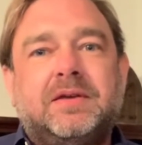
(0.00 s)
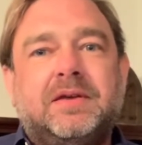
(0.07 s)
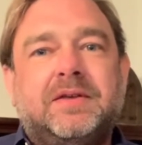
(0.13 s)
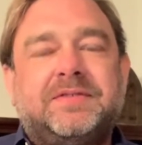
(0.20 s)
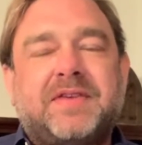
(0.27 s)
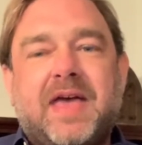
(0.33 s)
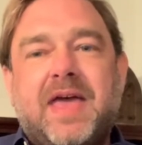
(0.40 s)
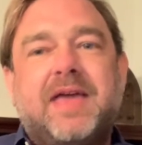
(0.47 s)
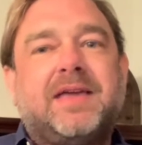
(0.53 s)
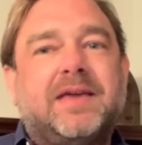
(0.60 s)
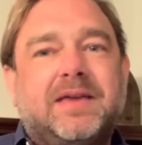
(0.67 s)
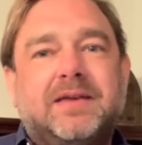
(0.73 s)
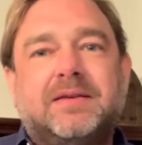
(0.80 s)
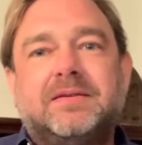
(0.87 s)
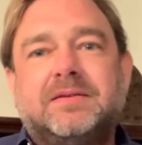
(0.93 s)
is
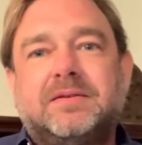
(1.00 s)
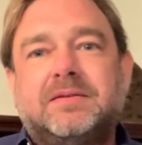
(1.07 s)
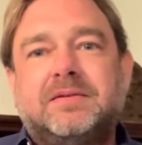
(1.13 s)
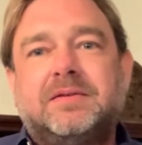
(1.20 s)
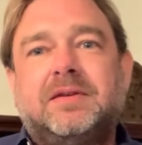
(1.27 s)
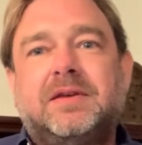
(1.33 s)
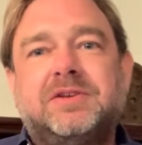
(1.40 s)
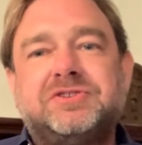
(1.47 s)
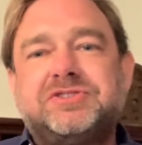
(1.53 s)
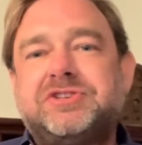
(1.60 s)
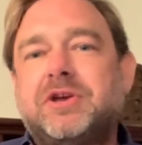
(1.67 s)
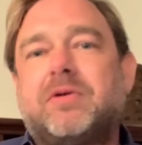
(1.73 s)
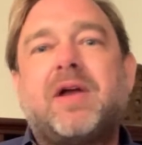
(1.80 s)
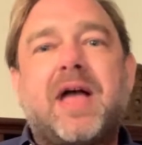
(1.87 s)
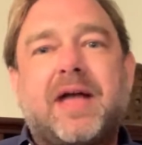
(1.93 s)
hanging in
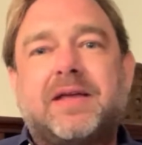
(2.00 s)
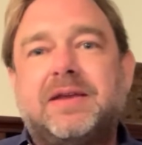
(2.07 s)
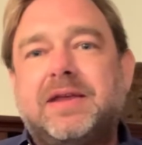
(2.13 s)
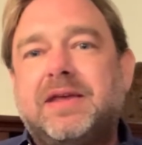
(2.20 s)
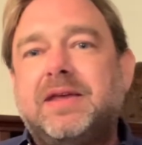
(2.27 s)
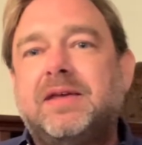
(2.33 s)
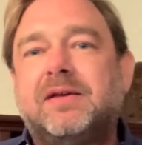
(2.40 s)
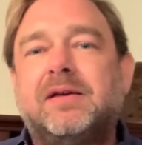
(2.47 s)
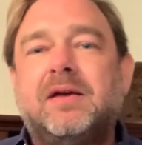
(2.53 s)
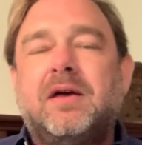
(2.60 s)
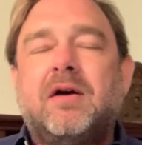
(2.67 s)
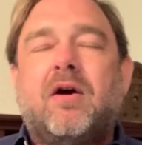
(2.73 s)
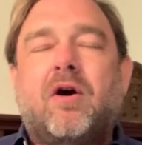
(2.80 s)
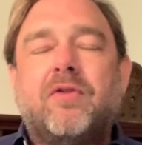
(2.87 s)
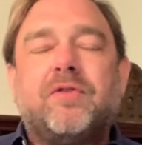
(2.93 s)
sheer agony
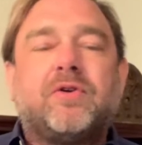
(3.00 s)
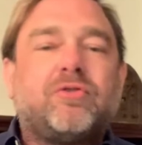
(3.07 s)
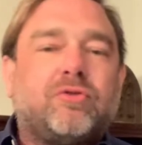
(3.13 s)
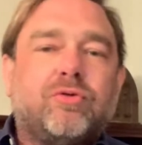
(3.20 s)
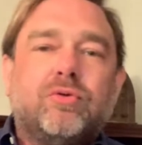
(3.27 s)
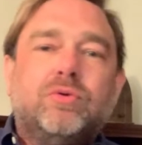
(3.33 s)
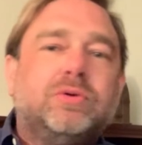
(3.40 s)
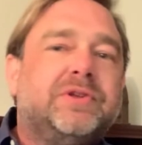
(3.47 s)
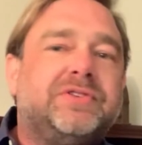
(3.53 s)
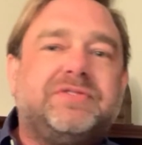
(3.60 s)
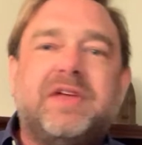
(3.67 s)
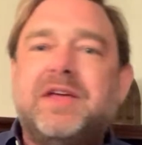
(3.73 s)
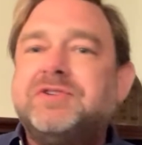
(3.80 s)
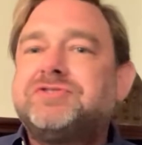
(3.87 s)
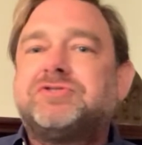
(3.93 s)
on the cruelest
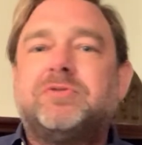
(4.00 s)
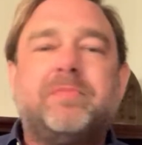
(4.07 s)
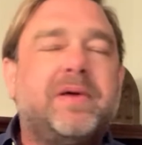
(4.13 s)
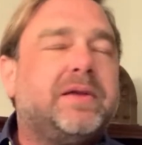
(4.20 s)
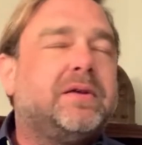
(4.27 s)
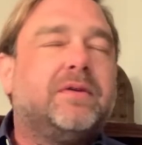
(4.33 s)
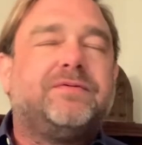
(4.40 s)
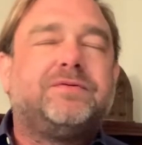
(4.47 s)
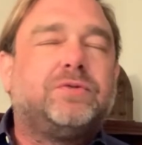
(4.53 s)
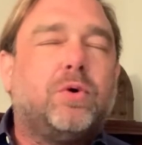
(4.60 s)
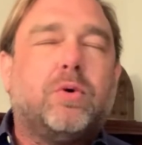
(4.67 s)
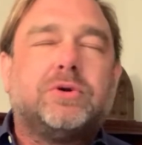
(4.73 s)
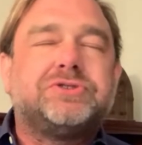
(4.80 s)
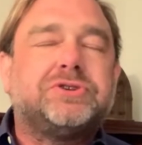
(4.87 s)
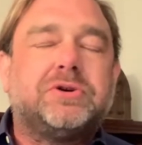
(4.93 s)
instrument of
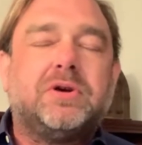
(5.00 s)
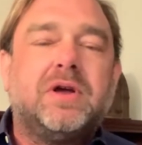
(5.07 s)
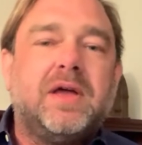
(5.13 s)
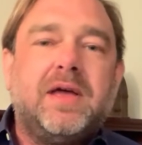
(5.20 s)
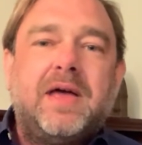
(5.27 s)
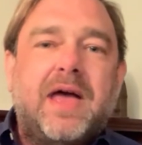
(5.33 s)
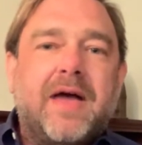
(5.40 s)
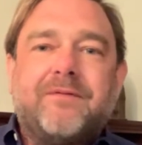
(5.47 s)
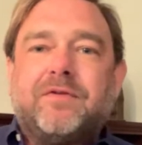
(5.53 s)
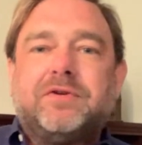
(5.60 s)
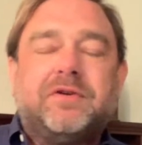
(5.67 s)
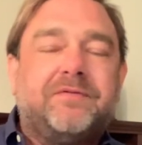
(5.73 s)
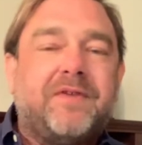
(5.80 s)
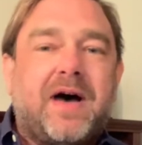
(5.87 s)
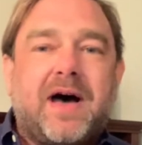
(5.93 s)
torture ever
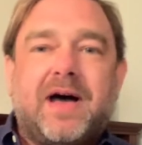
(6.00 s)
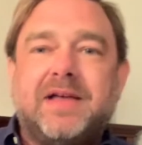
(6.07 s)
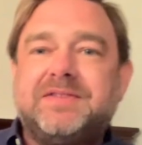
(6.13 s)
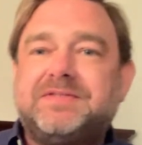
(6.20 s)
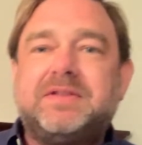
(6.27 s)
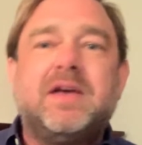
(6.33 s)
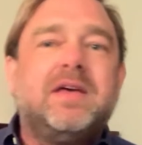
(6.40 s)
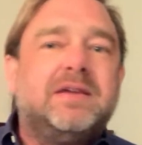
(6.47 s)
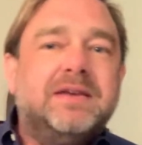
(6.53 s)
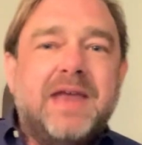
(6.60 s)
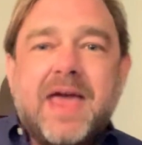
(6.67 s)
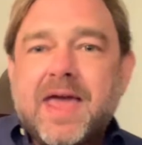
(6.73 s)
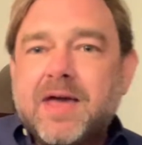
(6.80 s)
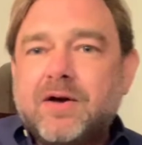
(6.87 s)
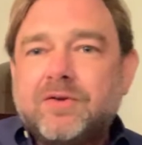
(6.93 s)
devised.
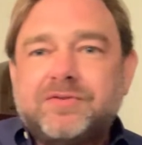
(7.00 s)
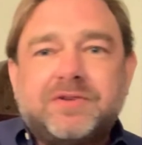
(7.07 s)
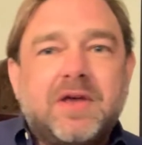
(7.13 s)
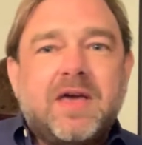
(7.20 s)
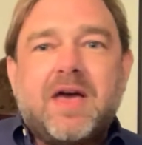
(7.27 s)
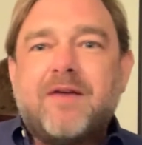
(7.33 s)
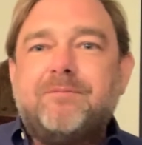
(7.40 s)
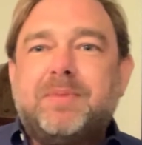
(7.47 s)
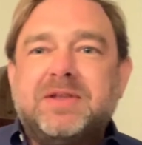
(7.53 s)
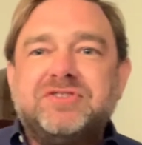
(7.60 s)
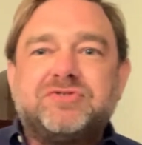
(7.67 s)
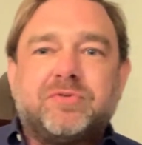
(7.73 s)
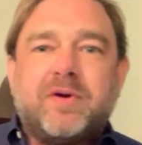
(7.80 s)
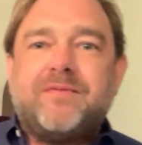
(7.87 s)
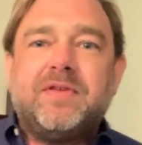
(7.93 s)
Nails have been
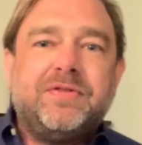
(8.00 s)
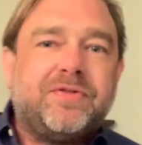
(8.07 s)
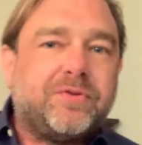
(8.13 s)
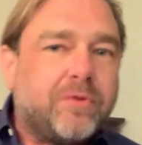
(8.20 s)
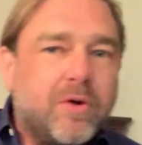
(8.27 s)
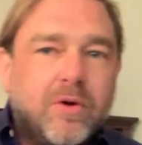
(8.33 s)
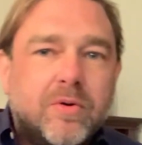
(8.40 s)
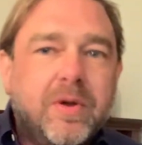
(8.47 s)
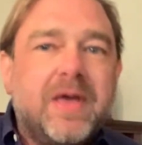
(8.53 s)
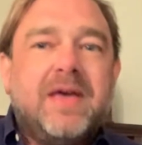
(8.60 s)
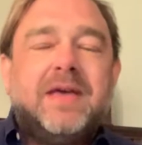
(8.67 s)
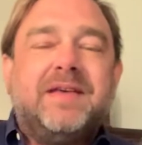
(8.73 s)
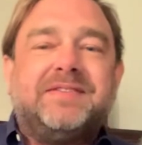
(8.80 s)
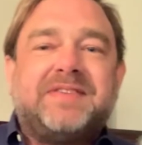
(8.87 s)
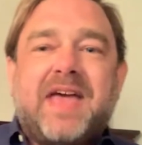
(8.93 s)
driven through
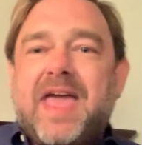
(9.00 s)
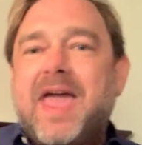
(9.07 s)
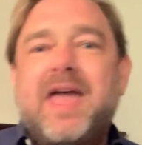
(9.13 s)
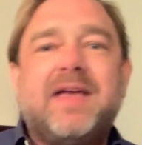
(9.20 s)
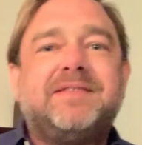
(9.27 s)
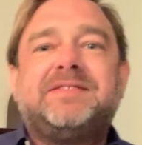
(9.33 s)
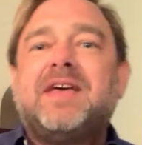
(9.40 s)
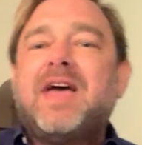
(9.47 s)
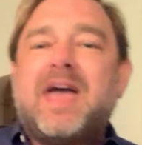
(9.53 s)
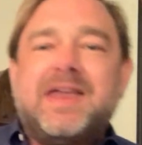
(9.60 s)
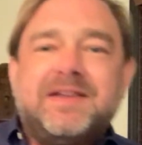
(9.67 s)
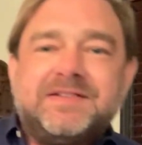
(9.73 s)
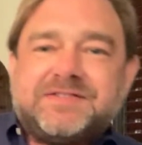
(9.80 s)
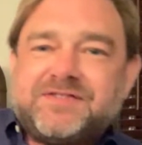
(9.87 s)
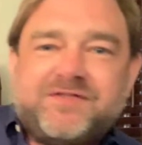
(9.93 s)
his hands and
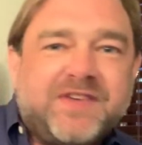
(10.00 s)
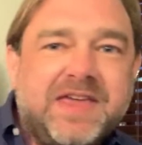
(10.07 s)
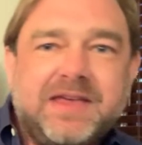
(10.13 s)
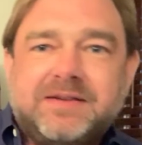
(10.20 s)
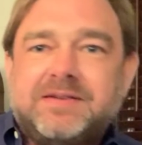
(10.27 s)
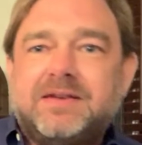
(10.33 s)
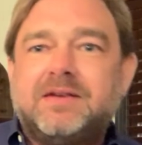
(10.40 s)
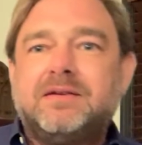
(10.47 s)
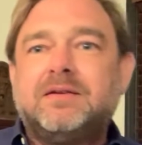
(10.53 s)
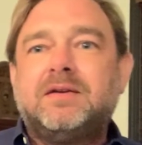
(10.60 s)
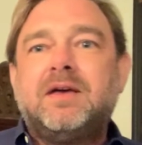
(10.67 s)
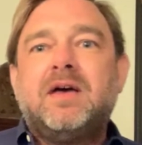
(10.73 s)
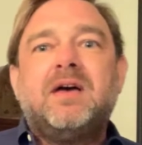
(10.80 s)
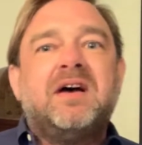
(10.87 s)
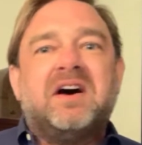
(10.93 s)
his feet.
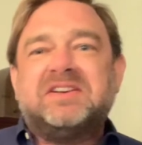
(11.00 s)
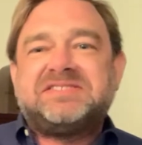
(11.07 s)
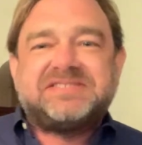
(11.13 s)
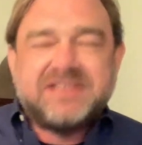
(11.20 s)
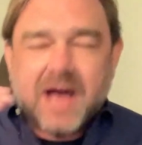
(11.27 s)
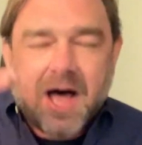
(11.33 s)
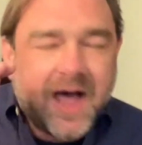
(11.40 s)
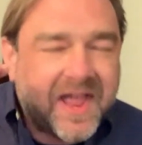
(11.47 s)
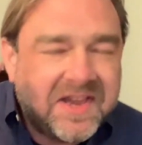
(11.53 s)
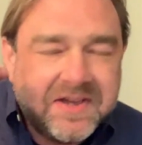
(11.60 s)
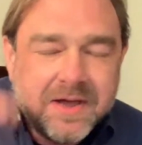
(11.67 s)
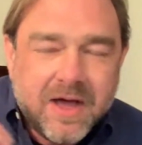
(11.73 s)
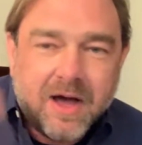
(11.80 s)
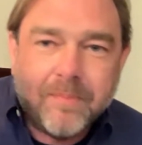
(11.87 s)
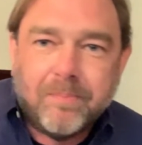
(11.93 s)
A
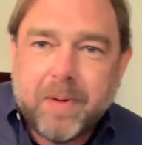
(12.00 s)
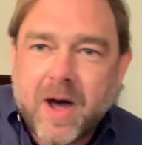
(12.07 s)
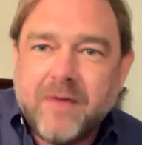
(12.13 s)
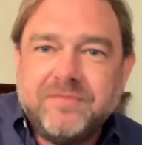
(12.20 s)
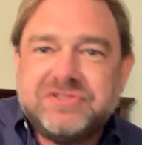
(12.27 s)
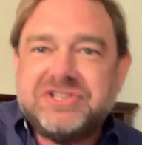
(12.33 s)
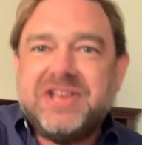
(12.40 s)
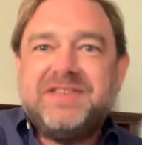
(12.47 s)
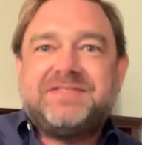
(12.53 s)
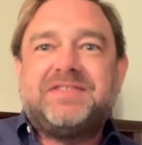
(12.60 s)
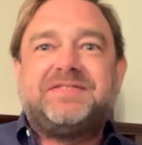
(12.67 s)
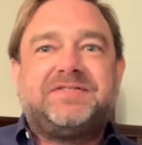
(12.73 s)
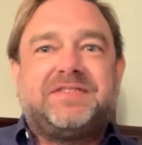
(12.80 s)
sign above Jesus